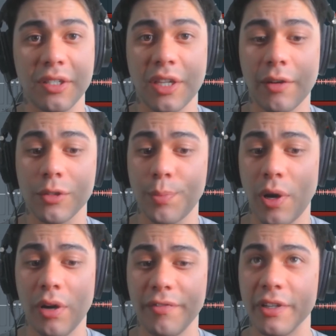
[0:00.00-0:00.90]
sounds
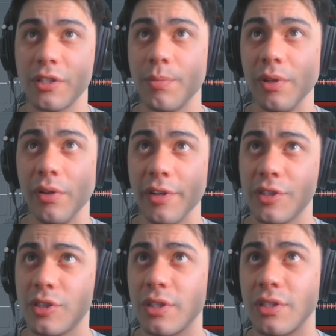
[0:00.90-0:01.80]
perfect, to be
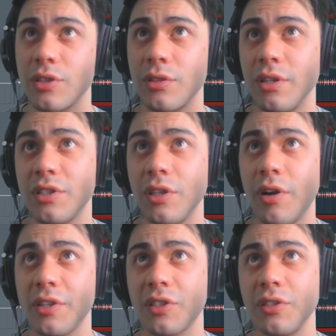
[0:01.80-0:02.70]
honest. It's
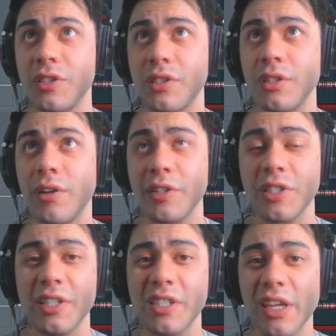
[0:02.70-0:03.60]
nice and
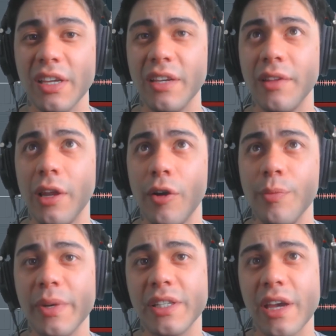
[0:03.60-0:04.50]
nicely sitting in the
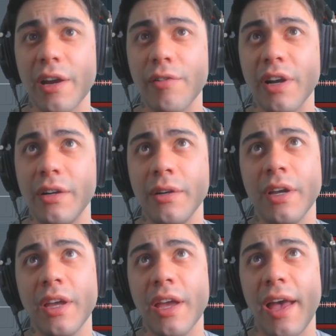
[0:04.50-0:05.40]
low mid area,
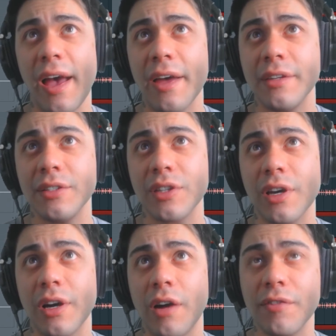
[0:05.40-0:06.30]
and
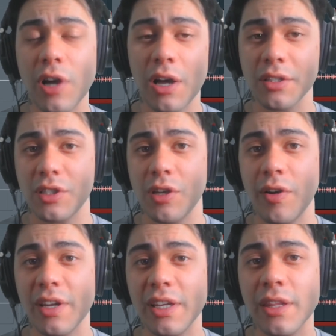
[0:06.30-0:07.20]
I've cut
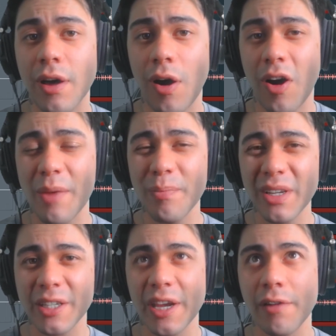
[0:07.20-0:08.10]
slightly in the high
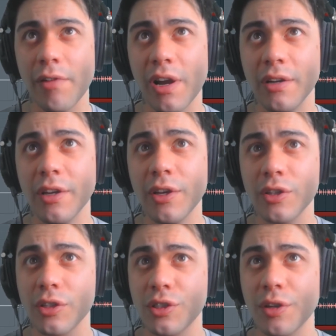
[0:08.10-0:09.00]
mid area
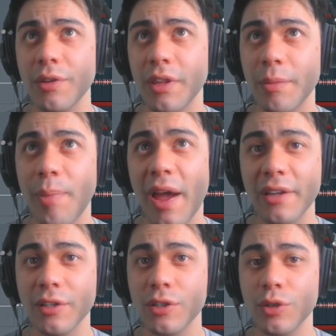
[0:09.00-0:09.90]
just so that the
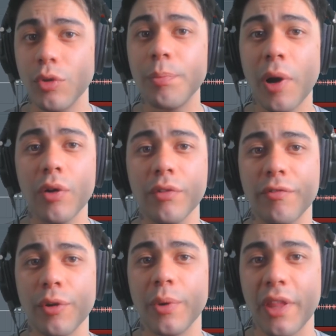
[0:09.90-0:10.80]
pad can sort of poke
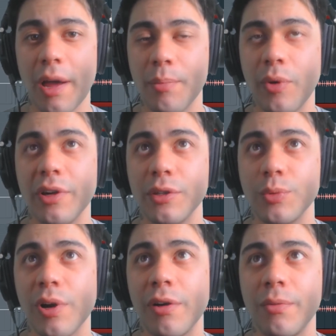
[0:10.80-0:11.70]
through at that point
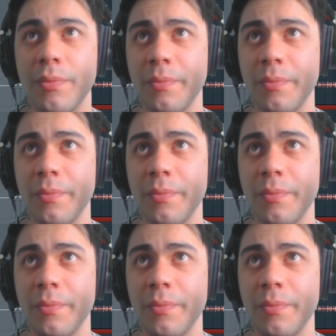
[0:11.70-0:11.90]
as well.